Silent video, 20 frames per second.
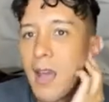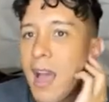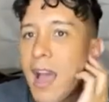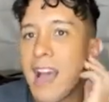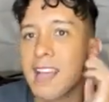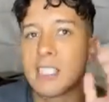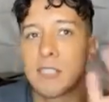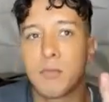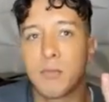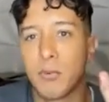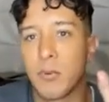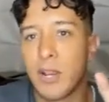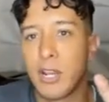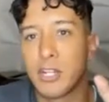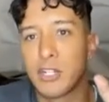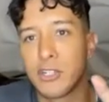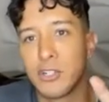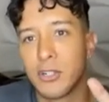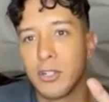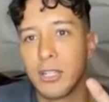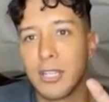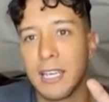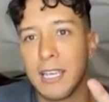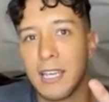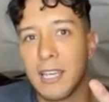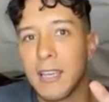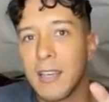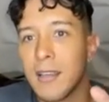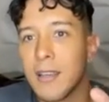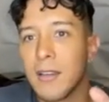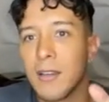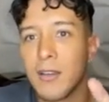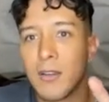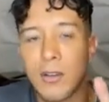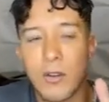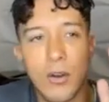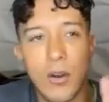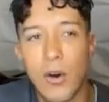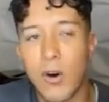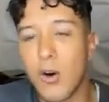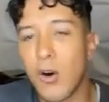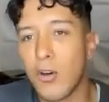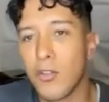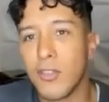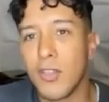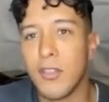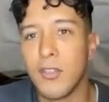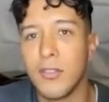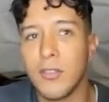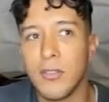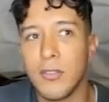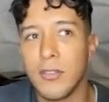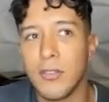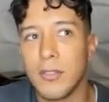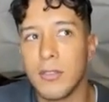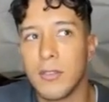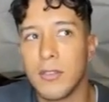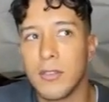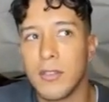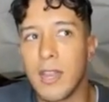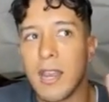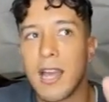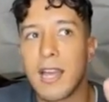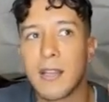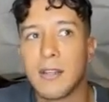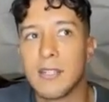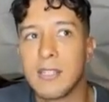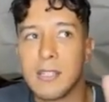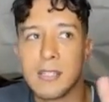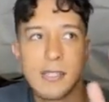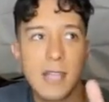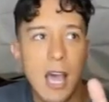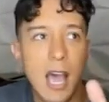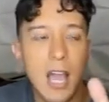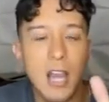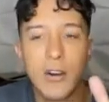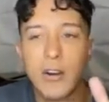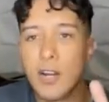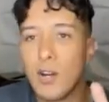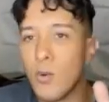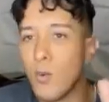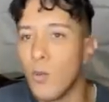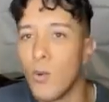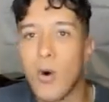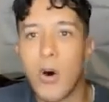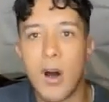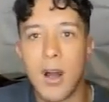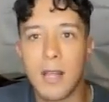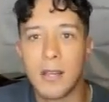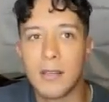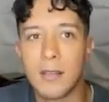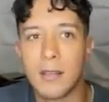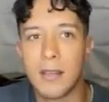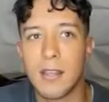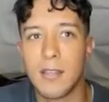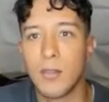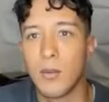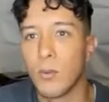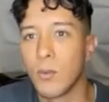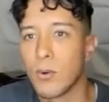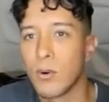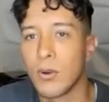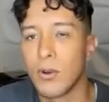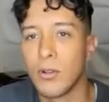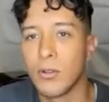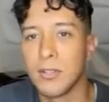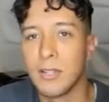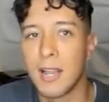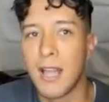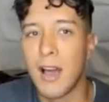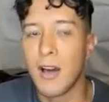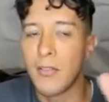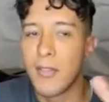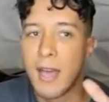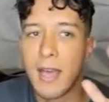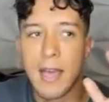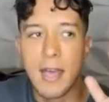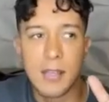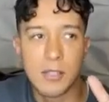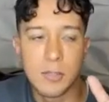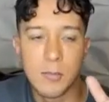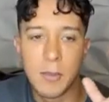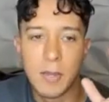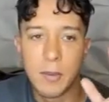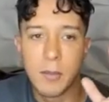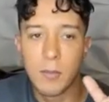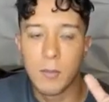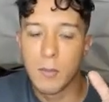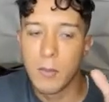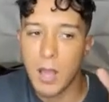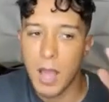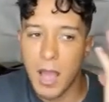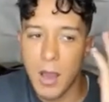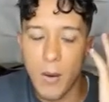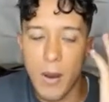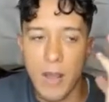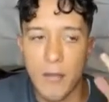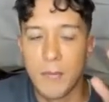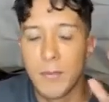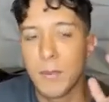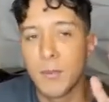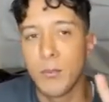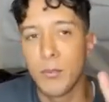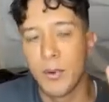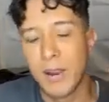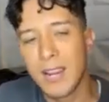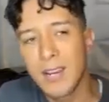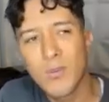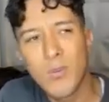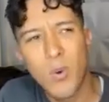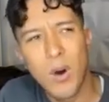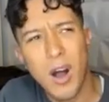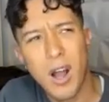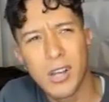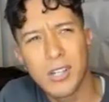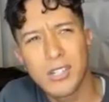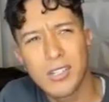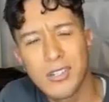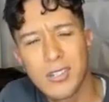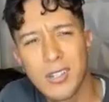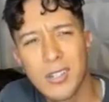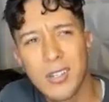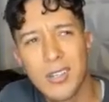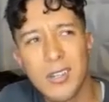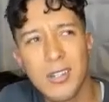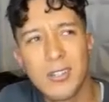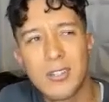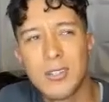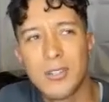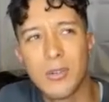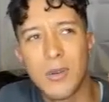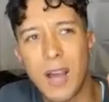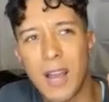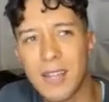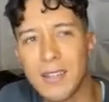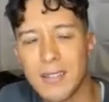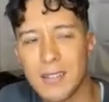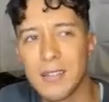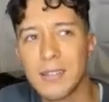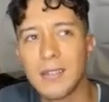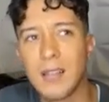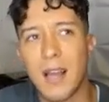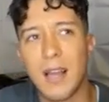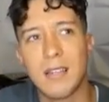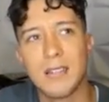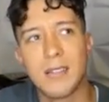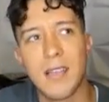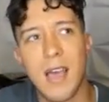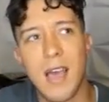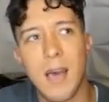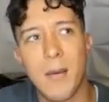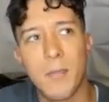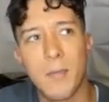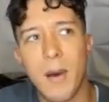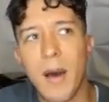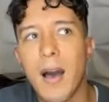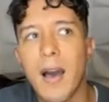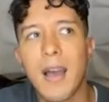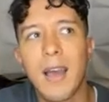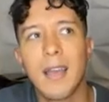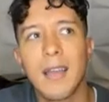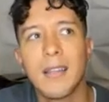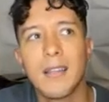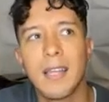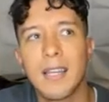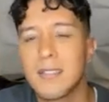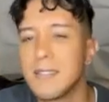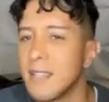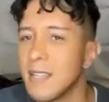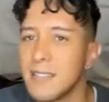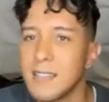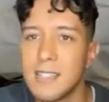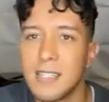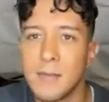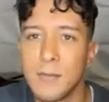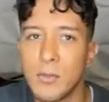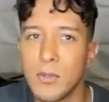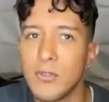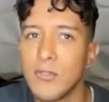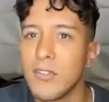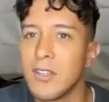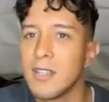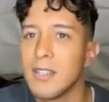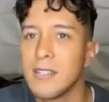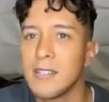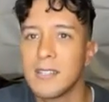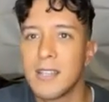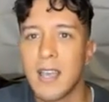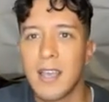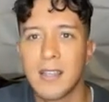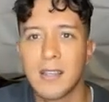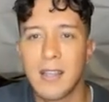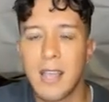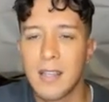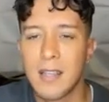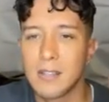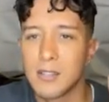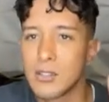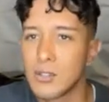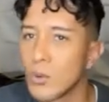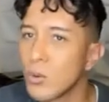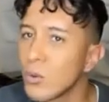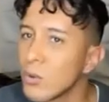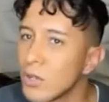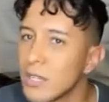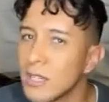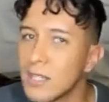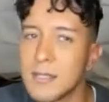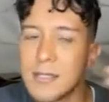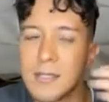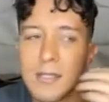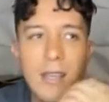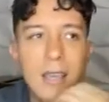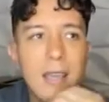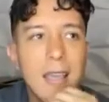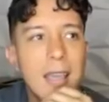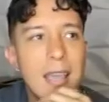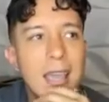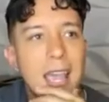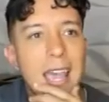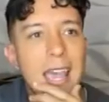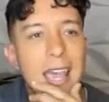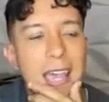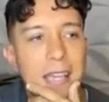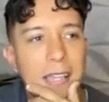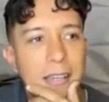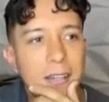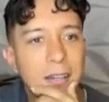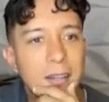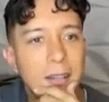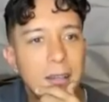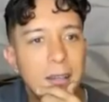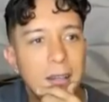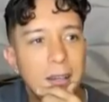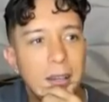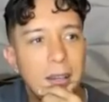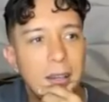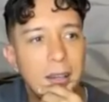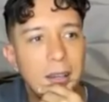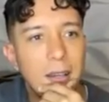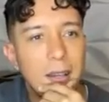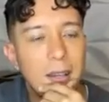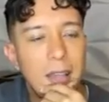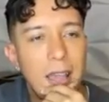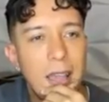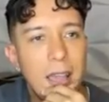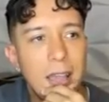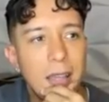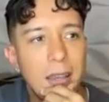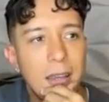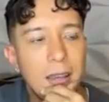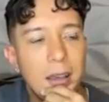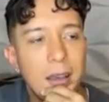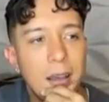aspirationally all that I desire and want in the world, and how I've been brainwashed to idealize that by like Disney movies and stories, and and